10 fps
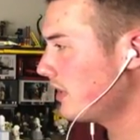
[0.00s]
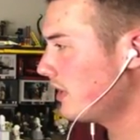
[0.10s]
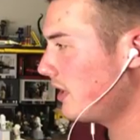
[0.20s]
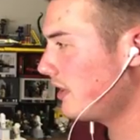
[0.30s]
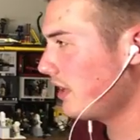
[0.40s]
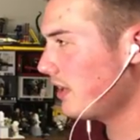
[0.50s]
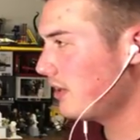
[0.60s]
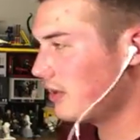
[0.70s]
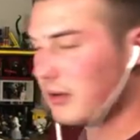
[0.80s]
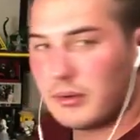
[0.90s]
I think I
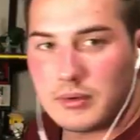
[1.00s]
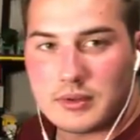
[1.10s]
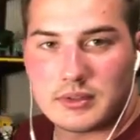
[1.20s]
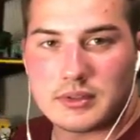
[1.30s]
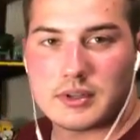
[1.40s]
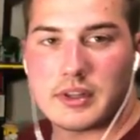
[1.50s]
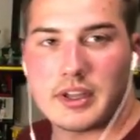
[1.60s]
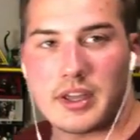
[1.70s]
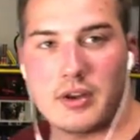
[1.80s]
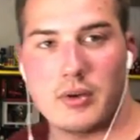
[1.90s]
know
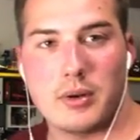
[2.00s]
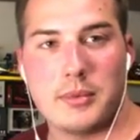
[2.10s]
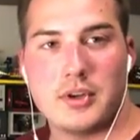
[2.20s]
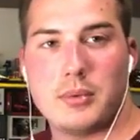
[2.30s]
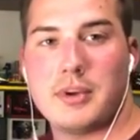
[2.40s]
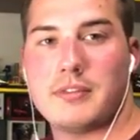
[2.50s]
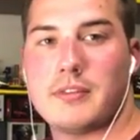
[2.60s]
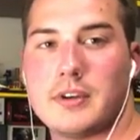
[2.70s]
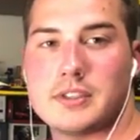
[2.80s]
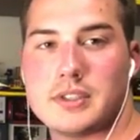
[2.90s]
what I'm gonna do my
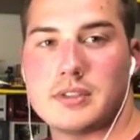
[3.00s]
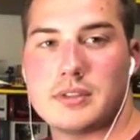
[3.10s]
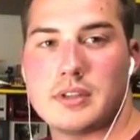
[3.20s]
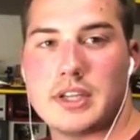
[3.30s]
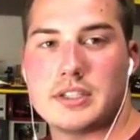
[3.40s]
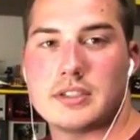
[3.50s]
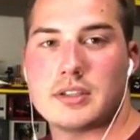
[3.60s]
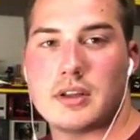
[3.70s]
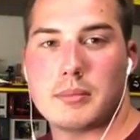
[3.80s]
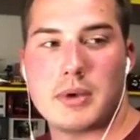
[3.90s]
first Legends
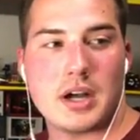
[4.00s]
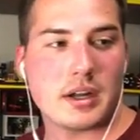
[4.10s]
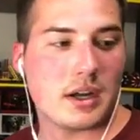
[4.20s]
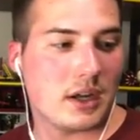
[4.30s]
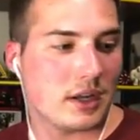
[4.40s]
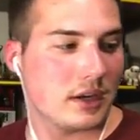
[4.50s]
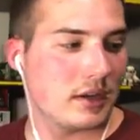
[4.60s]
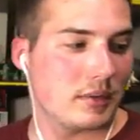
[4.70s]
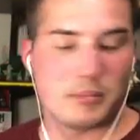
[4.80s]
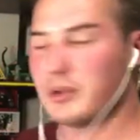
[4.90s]
lug mock on,
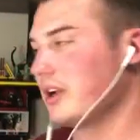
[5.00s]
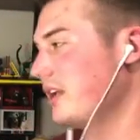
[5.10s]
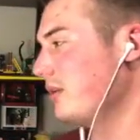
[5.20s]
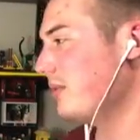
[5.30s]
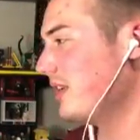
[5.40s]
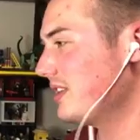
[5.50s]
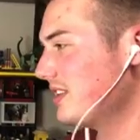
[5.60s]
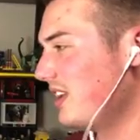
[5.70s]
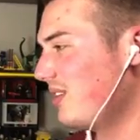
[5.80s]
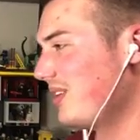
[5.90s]
but I don't want
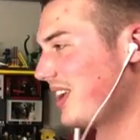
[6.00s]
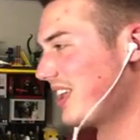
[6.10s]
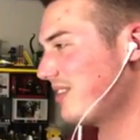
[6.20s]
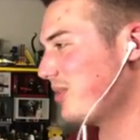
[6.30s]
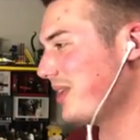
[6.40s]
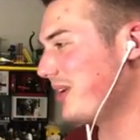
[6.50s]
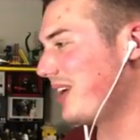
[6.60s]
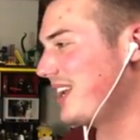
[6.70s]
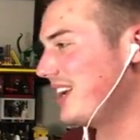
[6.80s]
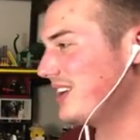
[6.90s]
to give it away
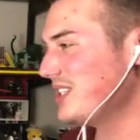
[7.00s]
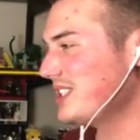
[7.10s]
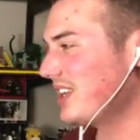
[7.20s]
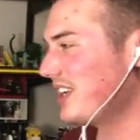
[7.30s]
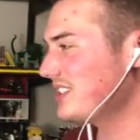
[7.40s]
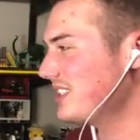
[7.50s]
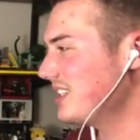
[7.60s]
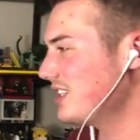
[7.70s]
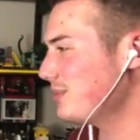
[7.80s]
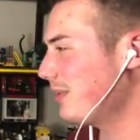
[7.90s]
right now just in case I
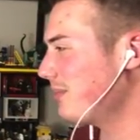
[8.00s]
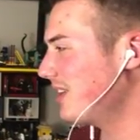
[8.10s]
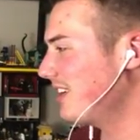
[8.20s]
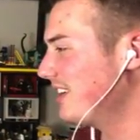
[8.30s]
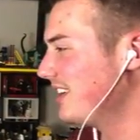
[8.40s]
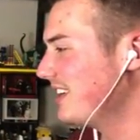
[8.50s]
change my mind.